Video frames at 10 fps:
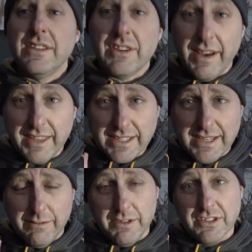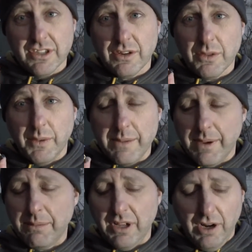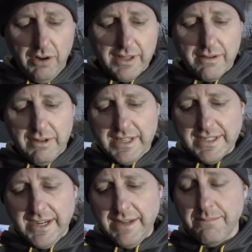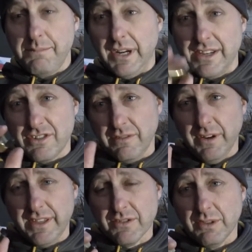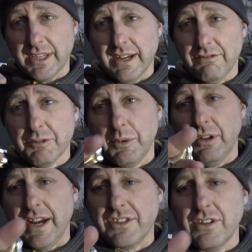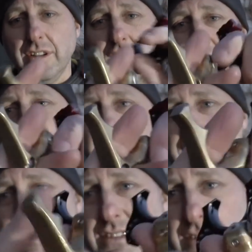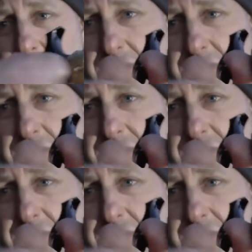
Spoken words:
So I think some of it's to do with the way people are holding the release aid, but I do find this really comfortable. I do like how this sort of